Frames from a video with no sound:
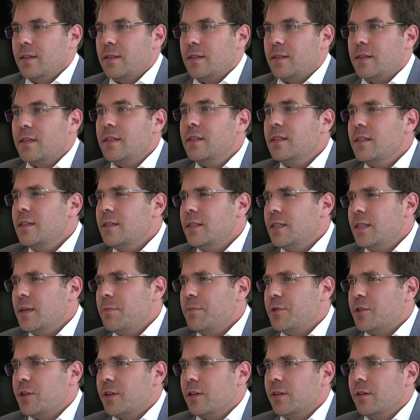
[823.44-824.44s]
Since
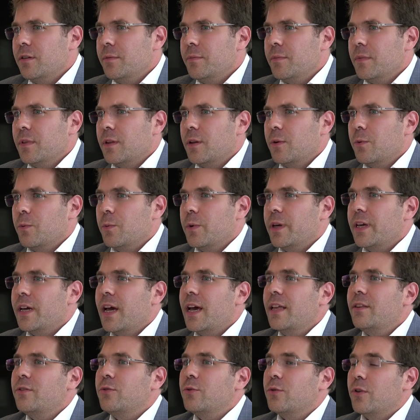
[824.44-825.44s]
inception, we
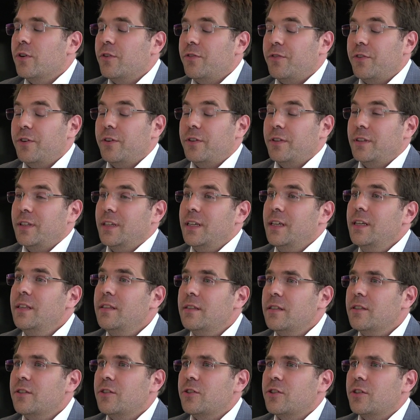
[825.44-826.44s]
had to offer an
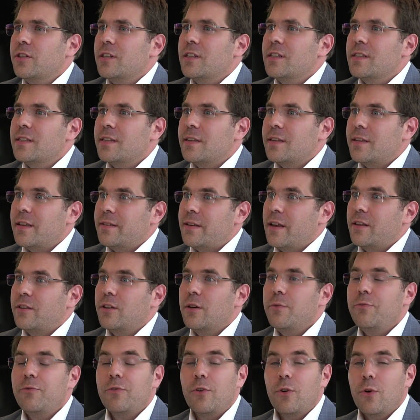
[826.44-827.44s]
institutional
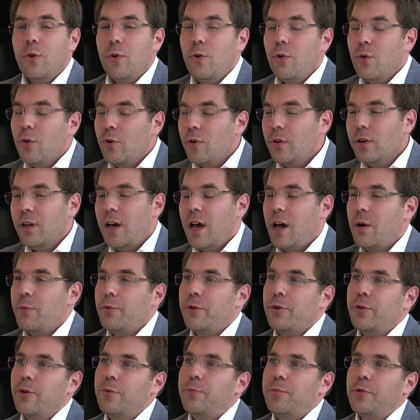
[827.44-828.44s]
setup for all
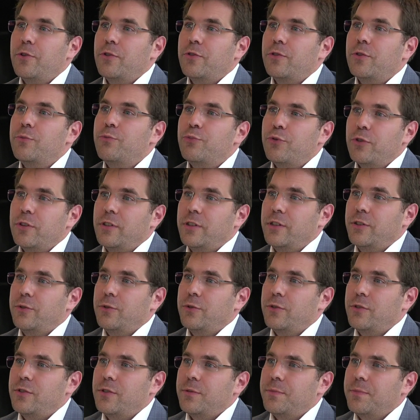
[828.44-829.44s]
our operational
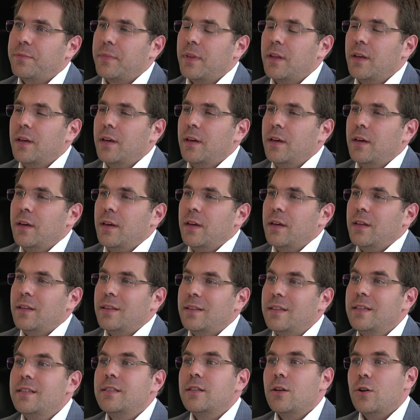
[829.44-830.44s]
procedures.
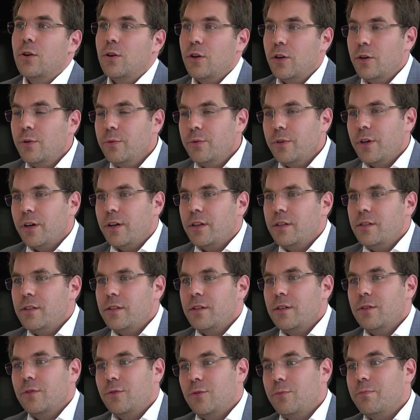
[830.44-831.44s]
This allowed
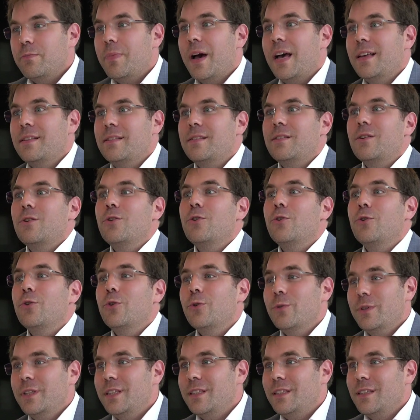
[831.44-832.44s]
us to pass
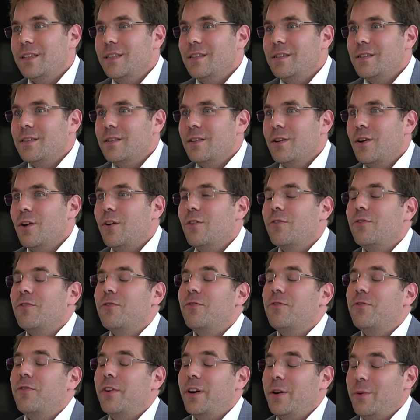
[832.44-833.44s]
ODDs of
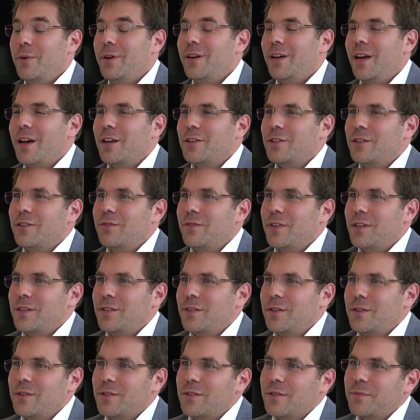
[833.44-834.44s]
very large
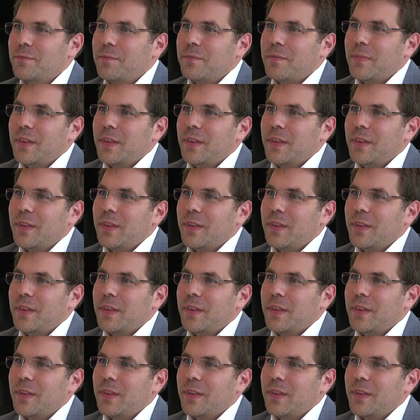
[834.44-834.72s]
investors.